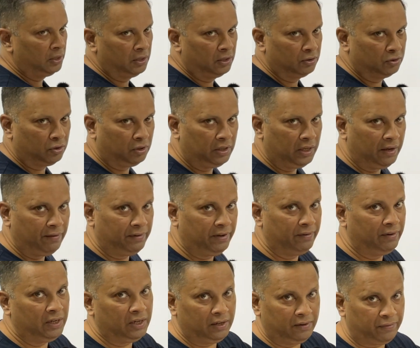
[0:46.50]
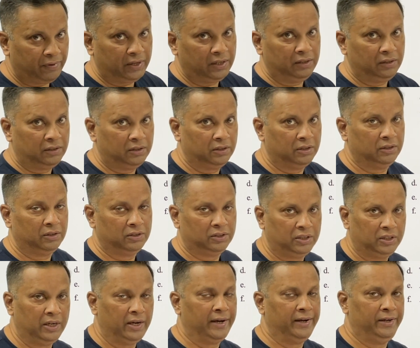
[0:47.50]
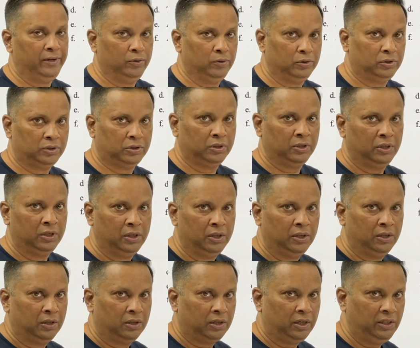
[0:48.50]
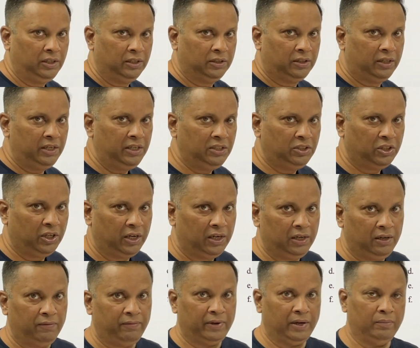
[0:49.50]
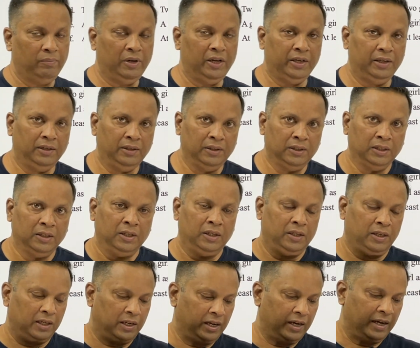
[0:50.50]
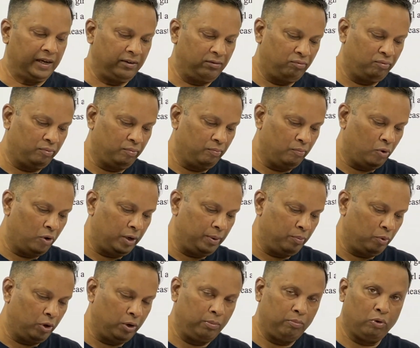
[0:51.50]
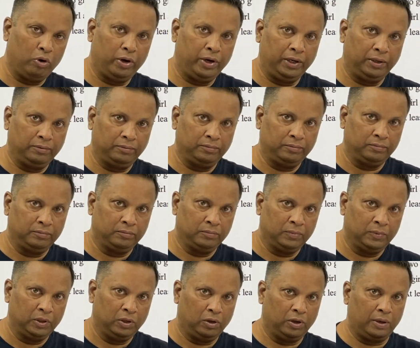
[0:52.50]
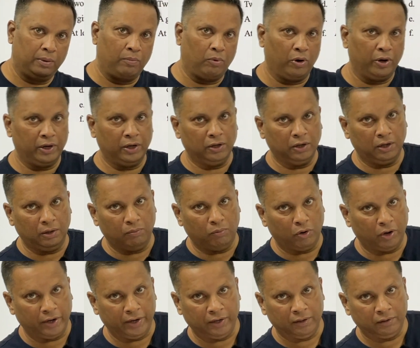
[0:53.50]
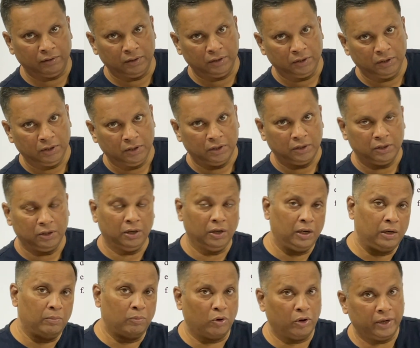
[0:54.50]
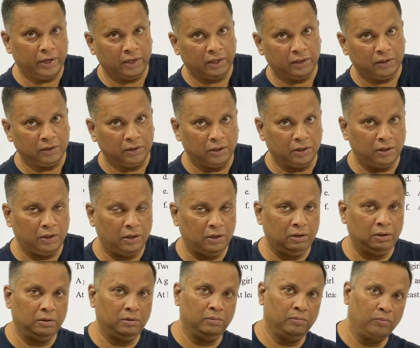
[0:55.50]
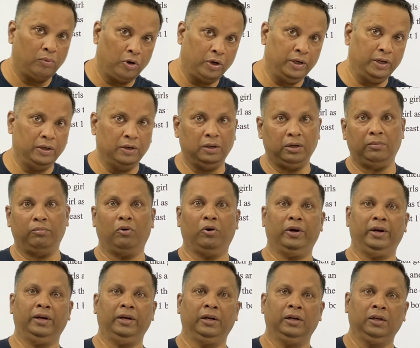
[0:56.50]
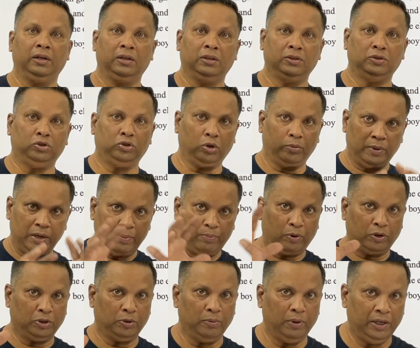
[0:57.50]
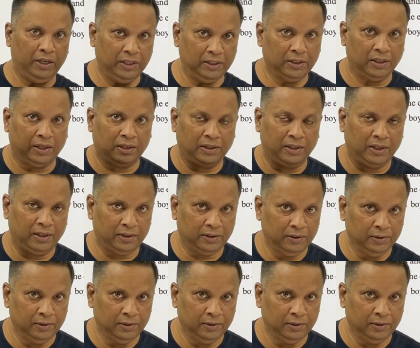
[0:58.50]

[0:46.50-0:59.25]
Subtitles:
So they have given a different scenarios, right? A 3-child family can have boy, boy, boy, or a boy, girl, boy, girl, boy, girl, boy, girl, boy. So many possibilities are there.